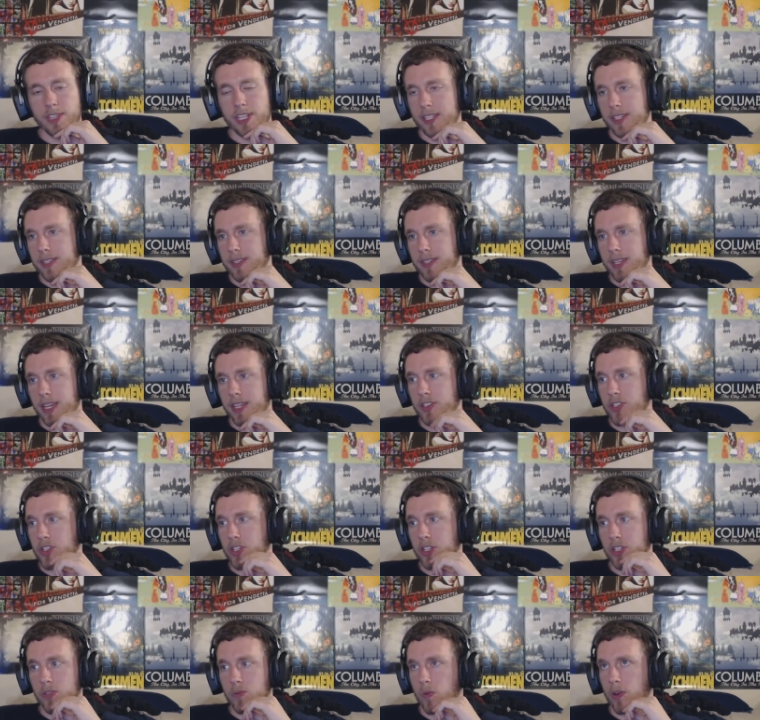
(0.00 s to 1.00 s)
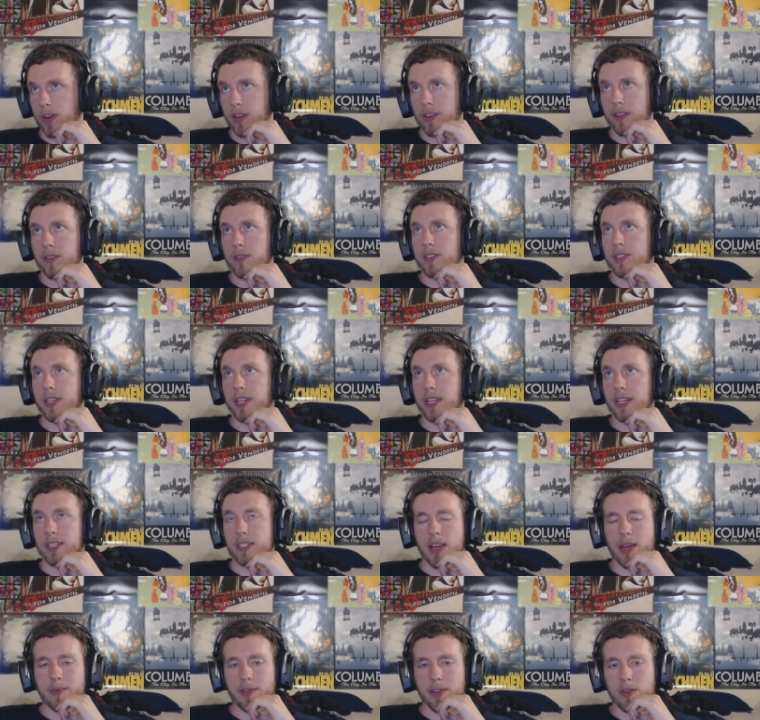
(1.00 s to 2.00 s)
It's it's just one of those
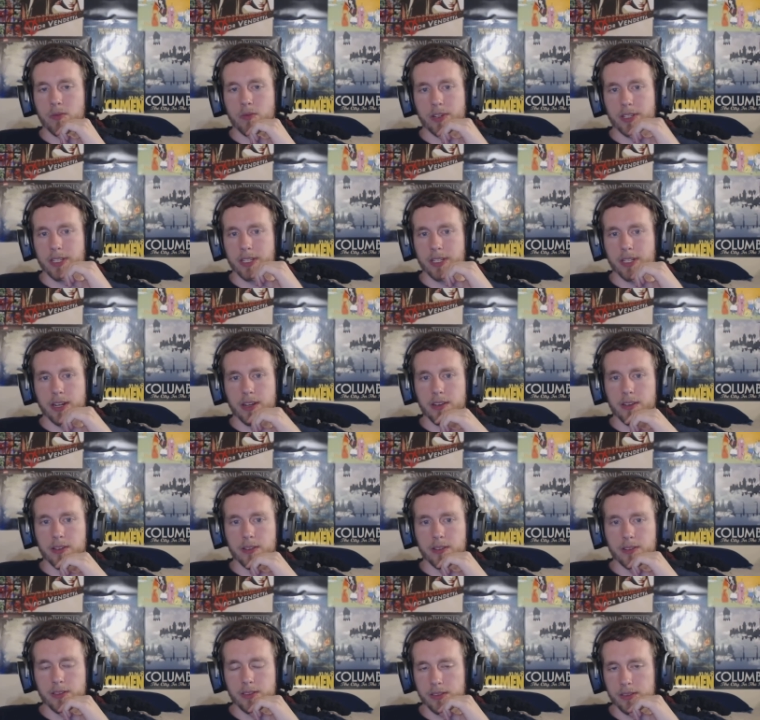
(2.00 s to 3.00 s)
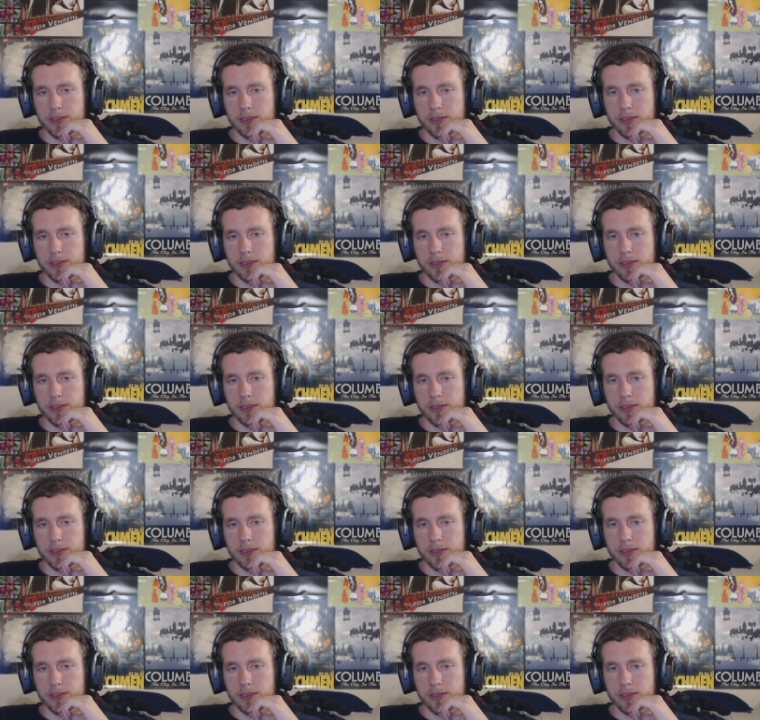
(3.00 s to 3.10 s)
things. I mean, what are you gonna do?